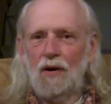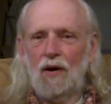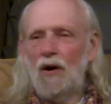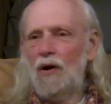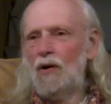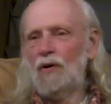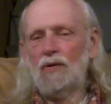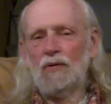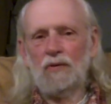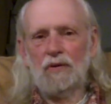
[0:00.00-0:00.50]

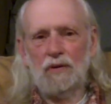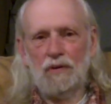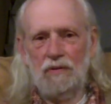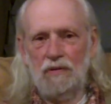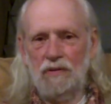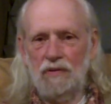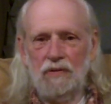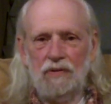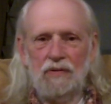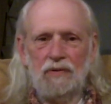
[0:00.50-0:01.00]
all
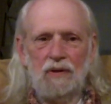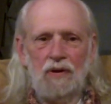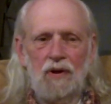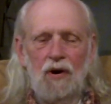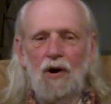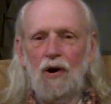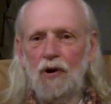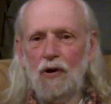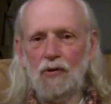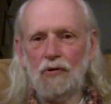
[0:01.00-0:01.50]

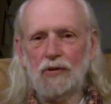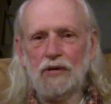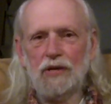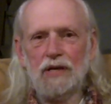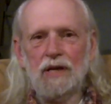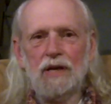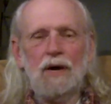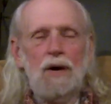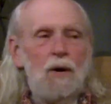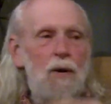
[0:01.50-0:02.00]

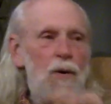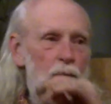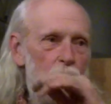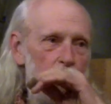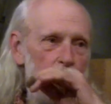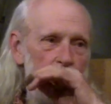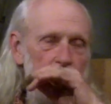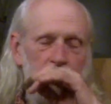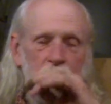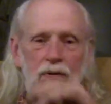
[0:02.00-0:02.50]
the
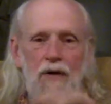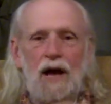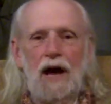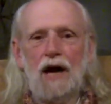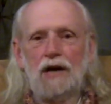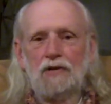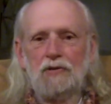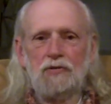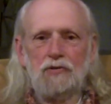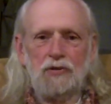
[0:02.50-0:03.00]

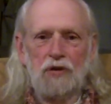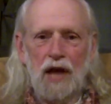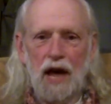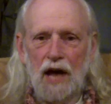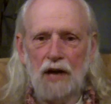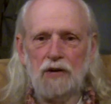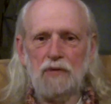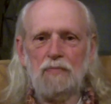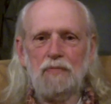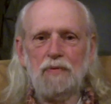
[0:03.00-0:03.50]
actors
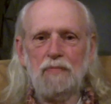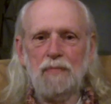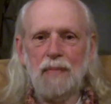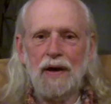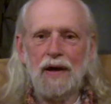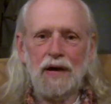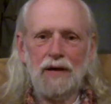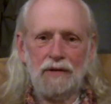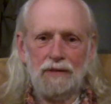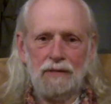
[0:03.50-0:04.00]
had to be
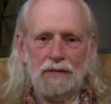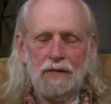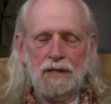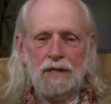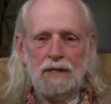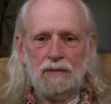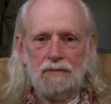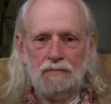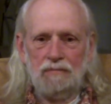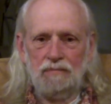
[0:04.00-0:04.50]
male.
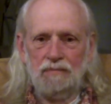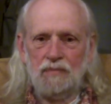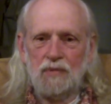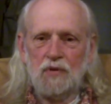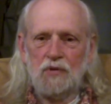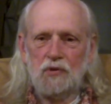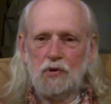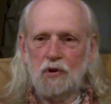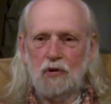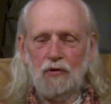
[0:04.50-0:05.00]

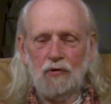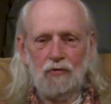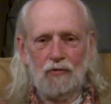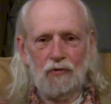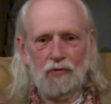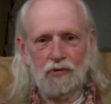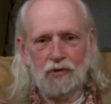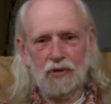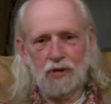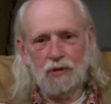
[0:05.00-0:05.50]
So
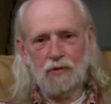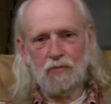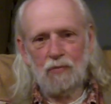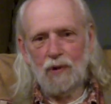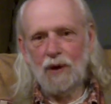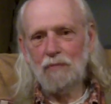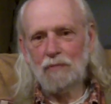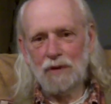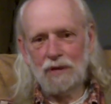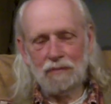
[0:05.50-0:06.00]
the
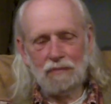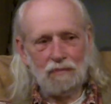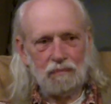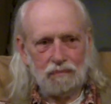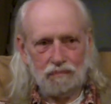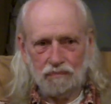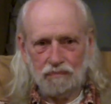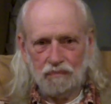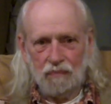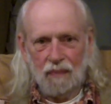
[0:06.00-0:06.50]
women,
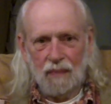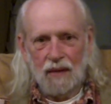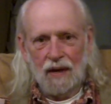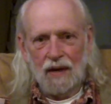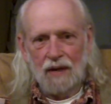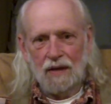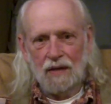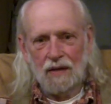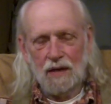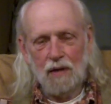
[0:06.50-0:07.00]

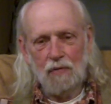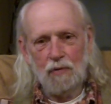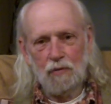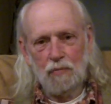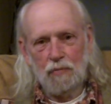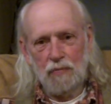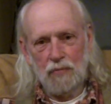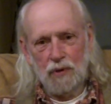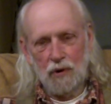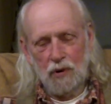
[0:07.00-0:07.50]
they
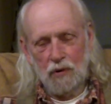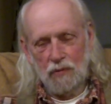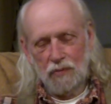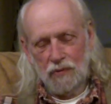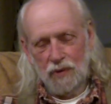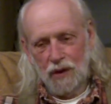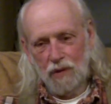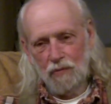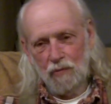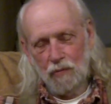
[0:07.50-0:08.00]

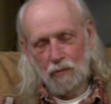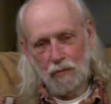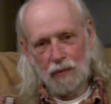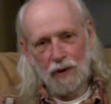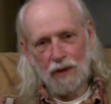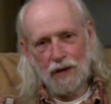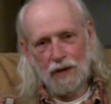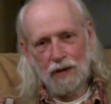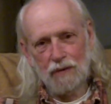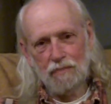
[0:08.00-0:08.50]
were
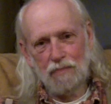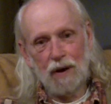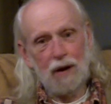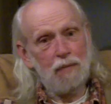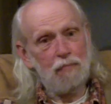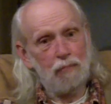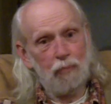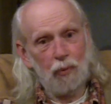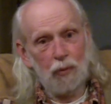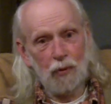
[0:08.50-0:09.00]
played
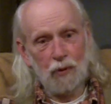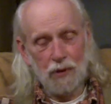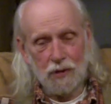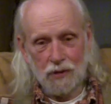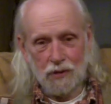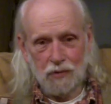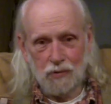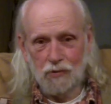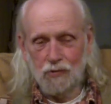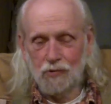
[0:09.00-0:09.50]
by
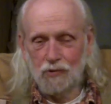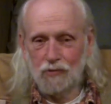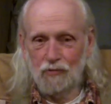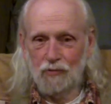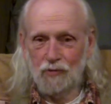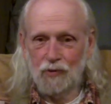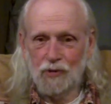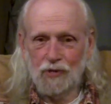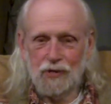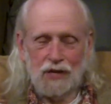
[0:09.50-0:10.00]
boys whose
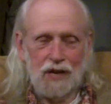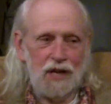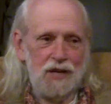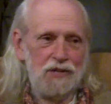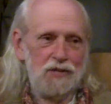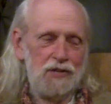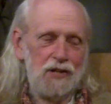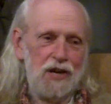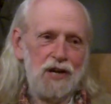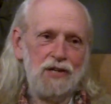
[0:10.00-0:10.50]
voice
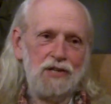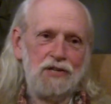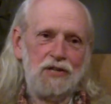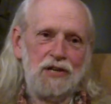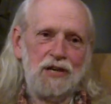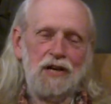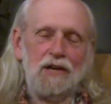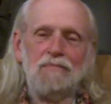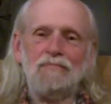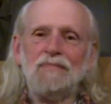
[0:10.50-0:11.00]
hadn't
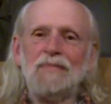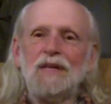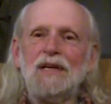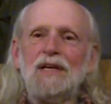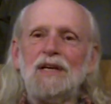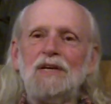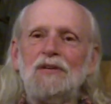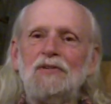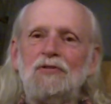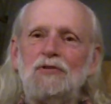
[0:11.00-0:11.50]
changed yet.
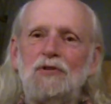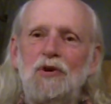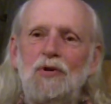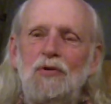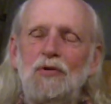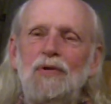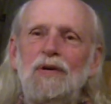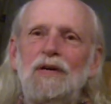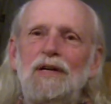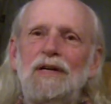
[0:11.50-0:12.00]

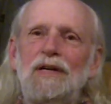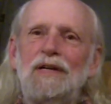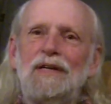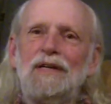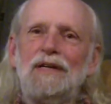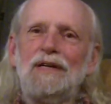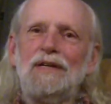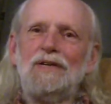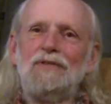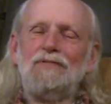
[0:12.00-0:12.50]
So
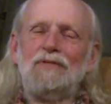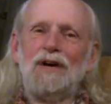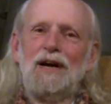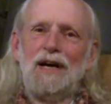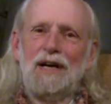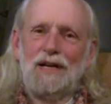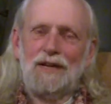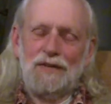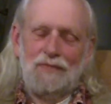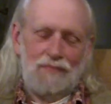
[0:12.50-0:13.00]
you've
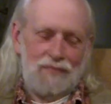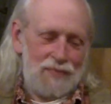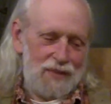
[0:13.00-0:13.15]
got